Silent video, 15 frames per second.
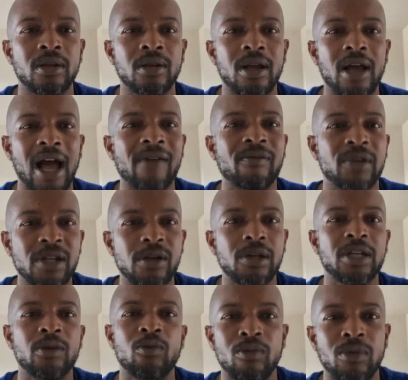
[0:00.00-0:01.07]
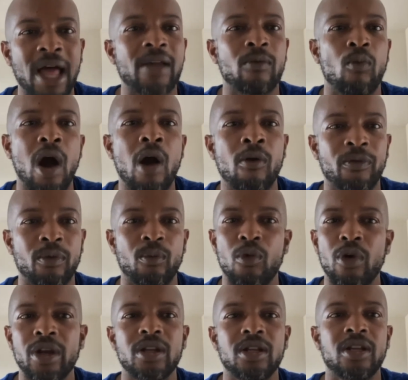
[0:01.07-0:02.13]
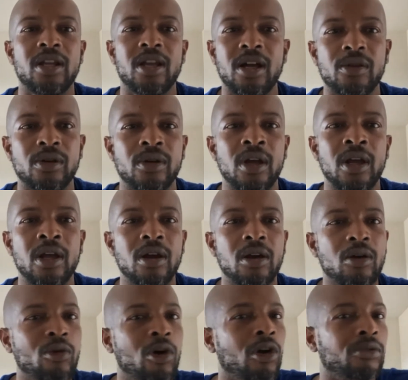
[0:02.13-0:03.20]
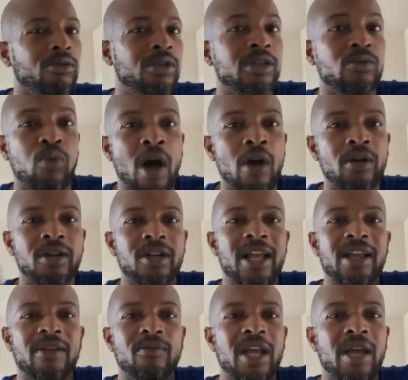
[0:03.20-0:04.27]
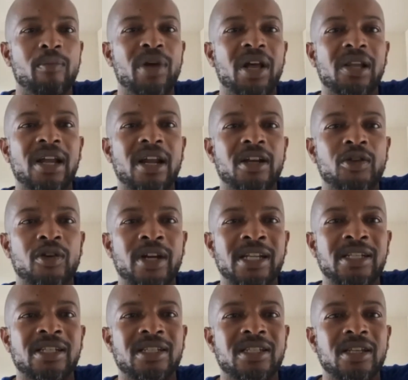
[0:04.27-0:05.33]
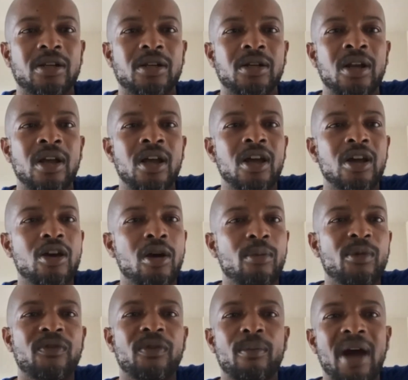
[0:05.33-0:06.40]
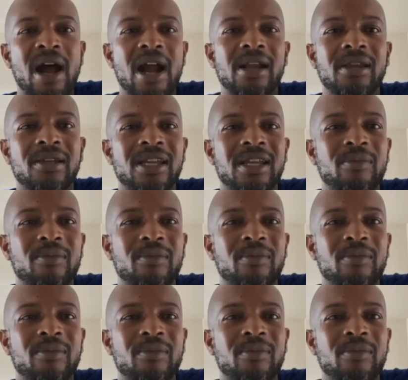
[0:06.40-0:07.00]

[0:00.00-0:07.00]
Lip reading: I've literally like walked from one to the other, or just walking to that Bel Air Transit Center coming from Meyerland.